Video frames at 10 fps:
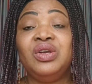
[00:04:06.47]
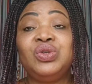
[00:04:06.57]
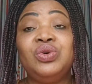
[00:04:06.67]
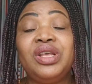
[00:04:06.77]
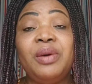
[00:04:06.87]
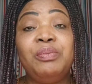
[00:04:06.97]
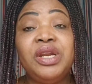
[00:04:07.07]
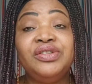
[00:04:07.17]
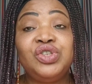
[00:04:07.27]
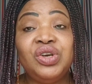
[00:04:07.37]
so that
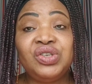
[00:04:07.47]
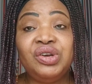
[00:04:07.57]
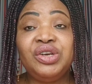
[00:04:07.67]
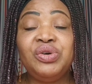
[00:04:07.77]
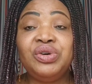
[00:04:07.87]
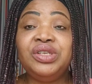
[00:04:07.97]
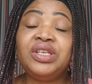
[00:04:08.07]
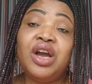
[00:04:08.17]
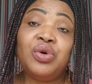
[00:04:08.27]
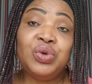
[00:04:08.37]
please just click on
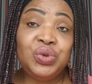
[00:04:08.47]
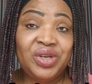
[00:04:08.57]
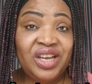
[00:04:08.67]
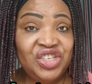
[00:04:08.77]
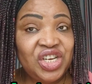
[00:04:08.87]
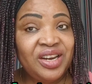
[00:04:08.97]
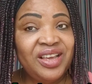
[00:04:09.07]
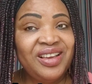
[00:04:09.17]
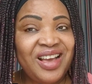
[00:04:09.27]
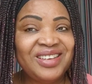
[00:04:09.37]
it and go to that
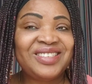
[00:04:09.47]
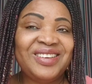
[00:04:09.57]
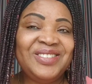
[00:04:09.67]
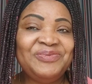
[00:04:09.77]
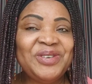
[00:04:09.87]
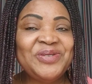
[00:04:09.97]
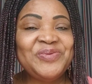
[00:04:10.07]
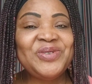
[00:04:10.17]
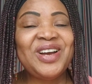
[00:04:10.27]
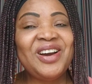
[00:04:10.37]
channel, Ask Auntie Mabel.